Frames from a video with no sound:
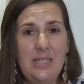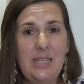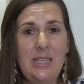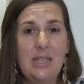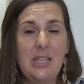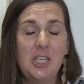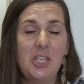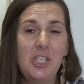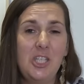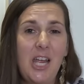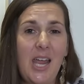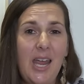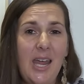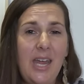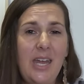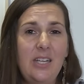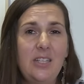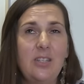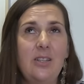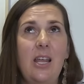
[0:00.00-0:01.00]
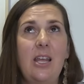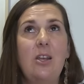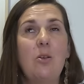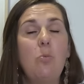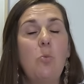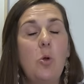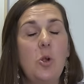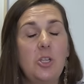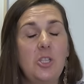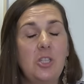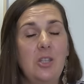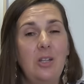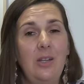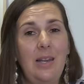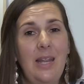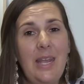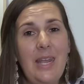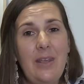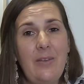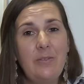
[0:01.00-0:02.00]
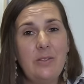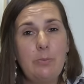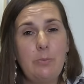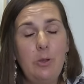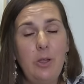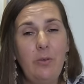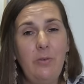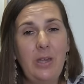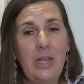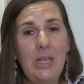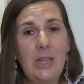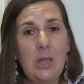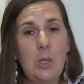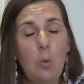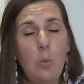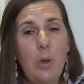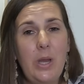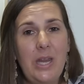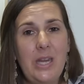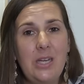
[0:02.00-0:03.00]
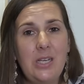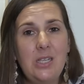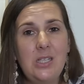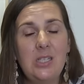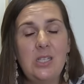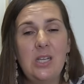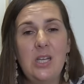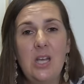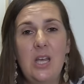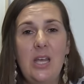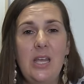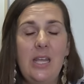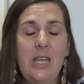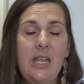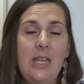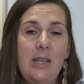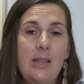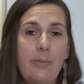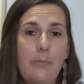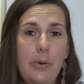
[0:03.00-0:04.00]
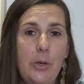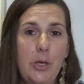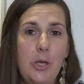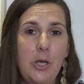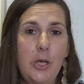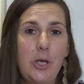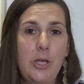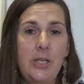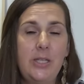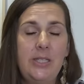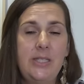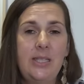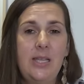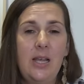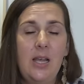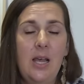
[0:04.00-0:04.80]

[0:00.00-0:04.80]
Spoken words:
in the shade so they can watch the leaves moving in the wind, hear the birds.